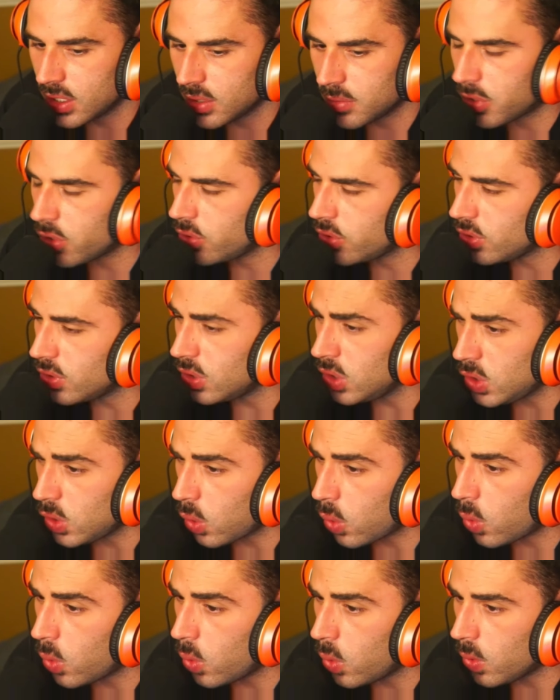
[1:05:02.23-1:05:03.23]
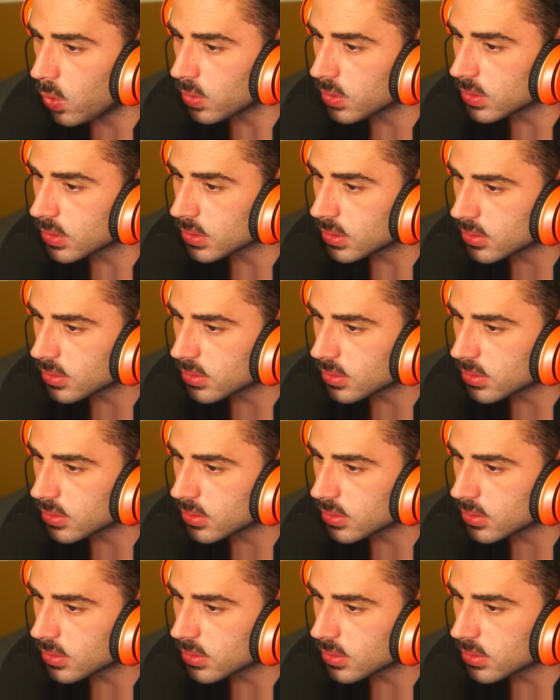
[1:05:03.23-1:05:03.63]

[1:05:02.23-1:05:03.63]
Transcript: Bro, you look old.